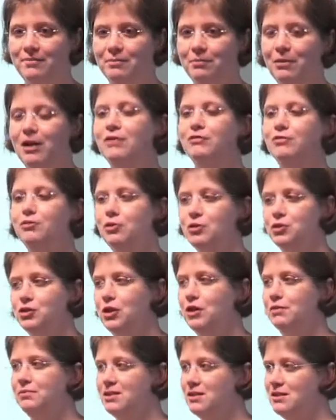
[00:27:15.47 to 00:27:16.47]
But of course,
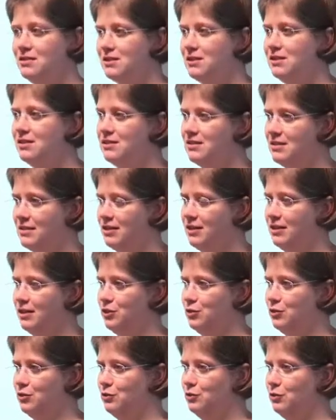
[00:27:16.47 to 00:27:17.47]
always still
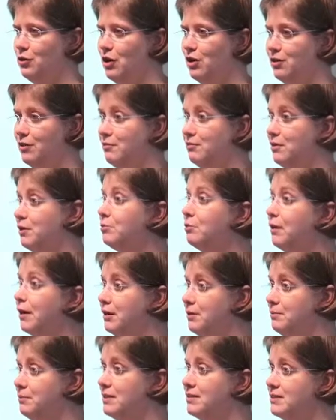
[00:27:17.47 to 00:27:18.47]
sticking to all the
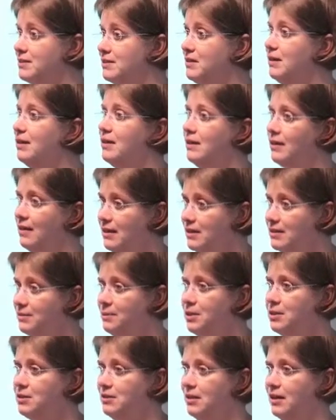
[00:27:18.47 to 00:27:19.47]
requirements,
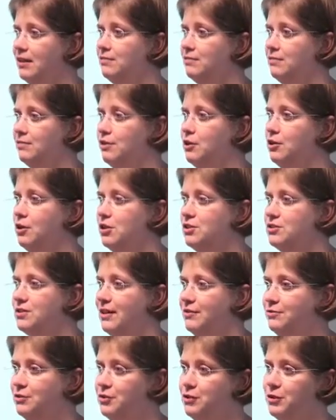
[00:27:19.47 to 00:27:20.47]
especially if you also
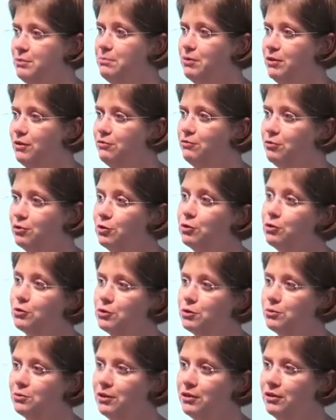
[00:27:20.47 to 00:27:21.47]
have to submit it for
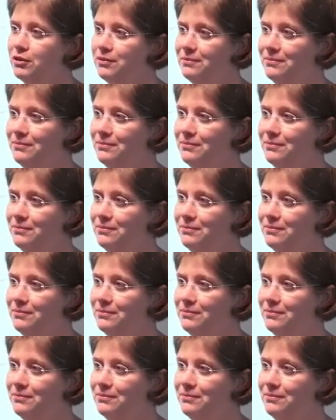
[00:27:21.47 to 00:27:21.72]
coursework.